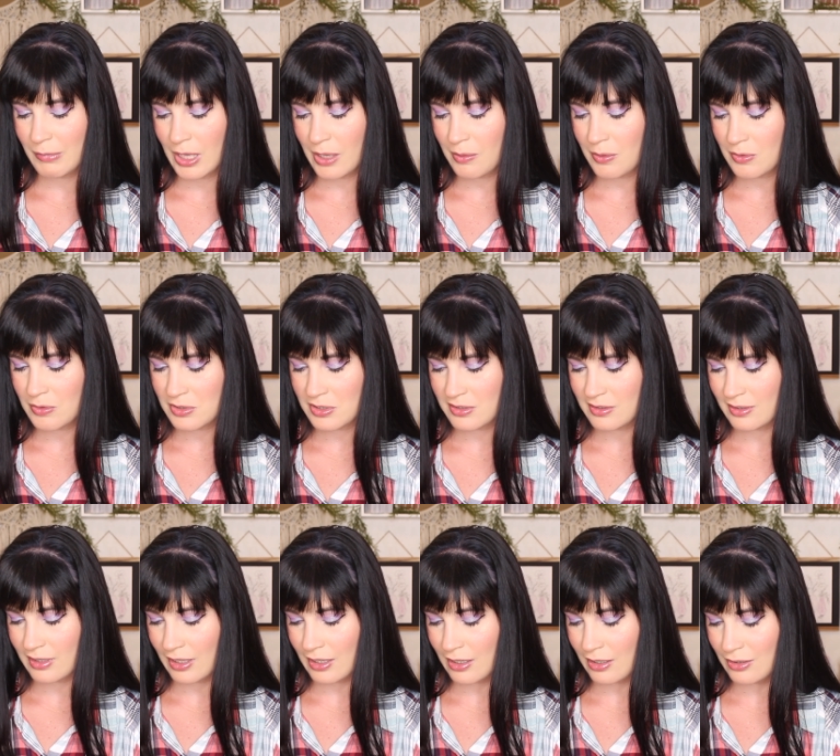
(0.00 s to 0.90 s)
Maybe it was
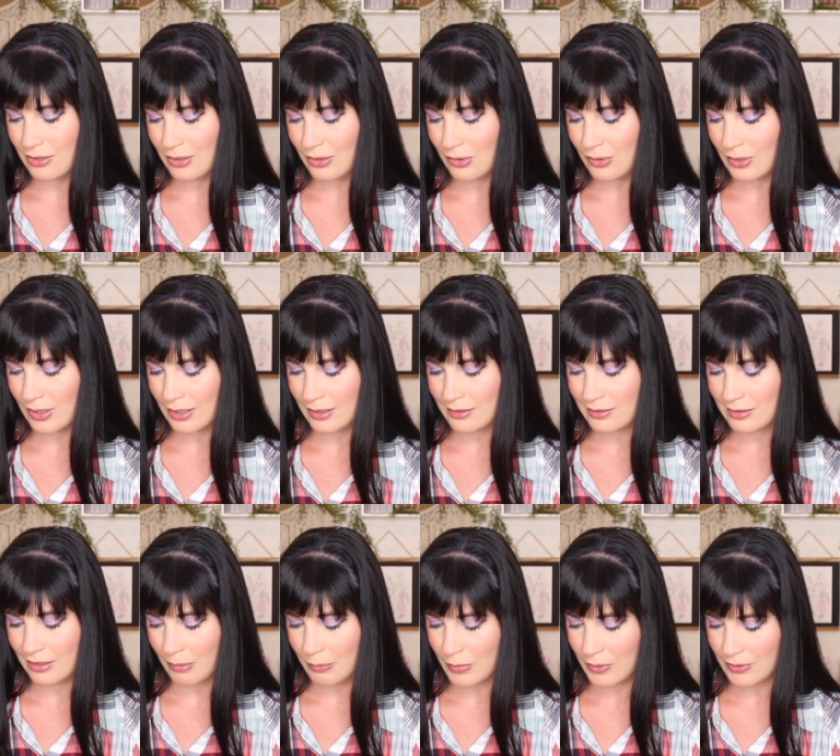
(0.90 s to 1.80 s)
just like a new like
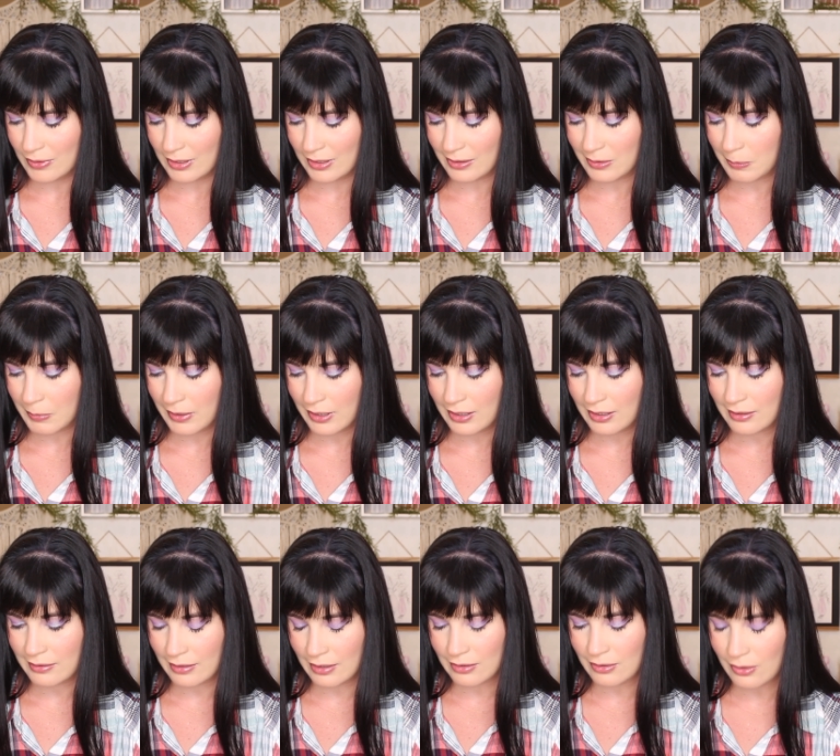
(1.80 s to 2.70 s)
summer display
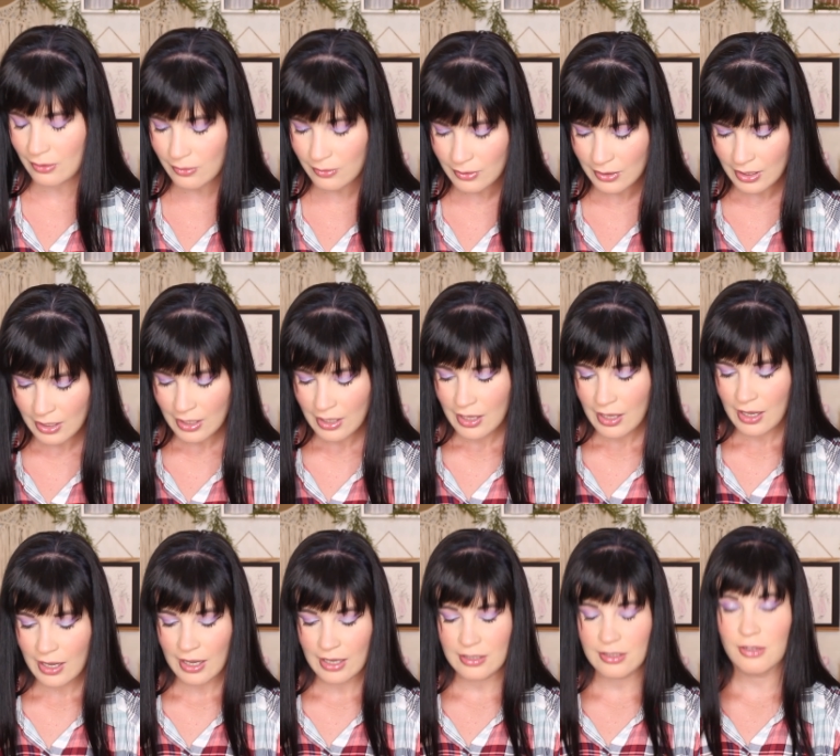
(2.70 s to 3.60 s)
because I know
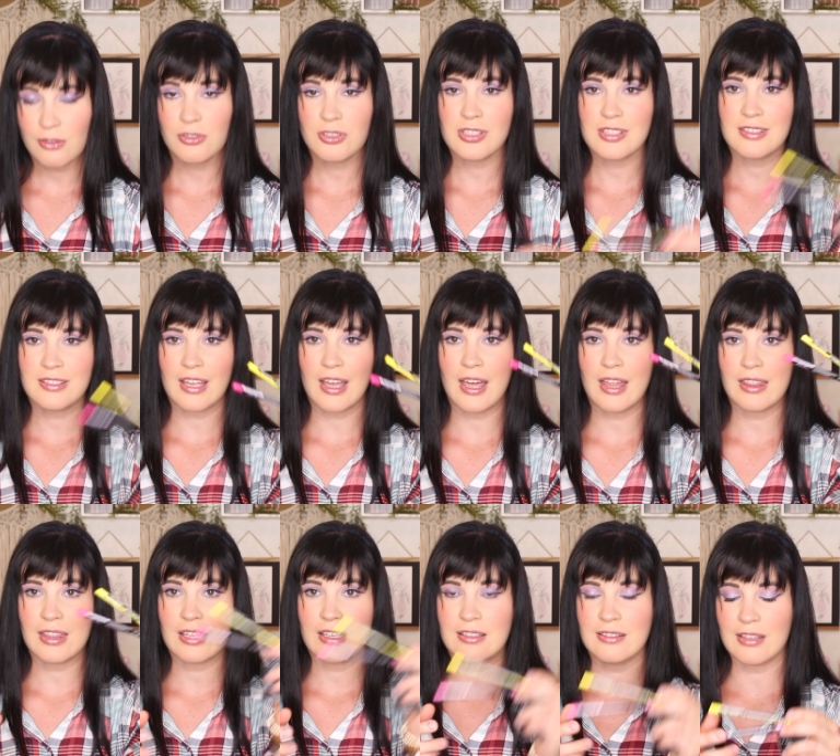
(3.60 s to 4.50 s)
I know she's
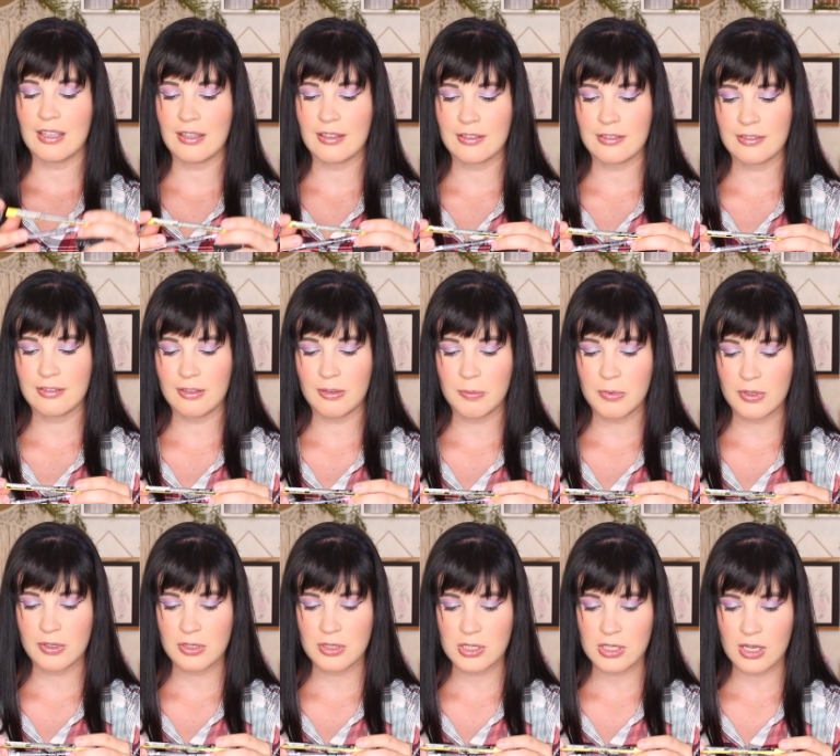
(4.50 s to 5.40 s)
had these like
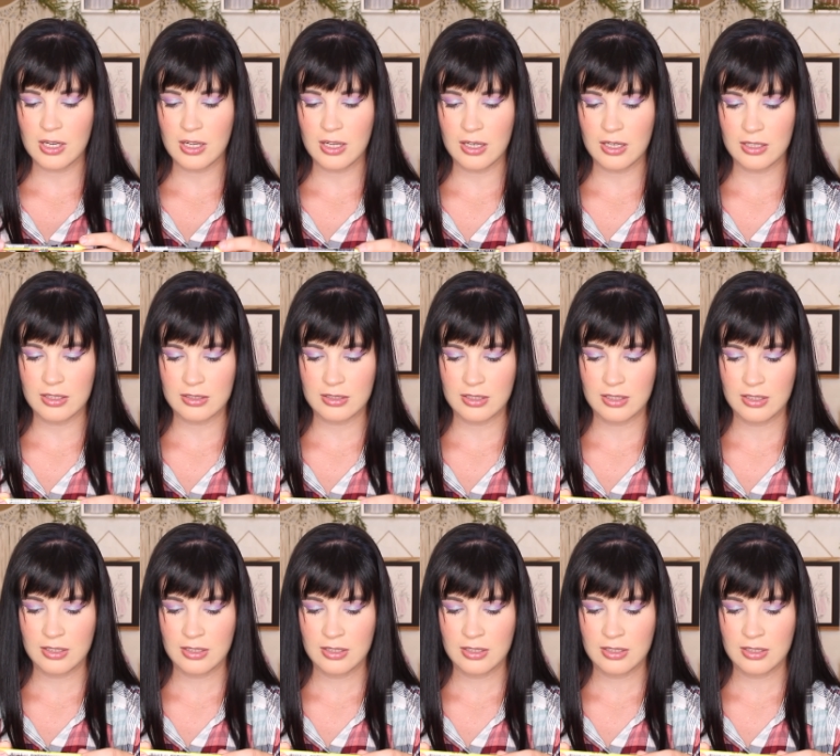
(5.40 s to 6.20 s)
Super Shock.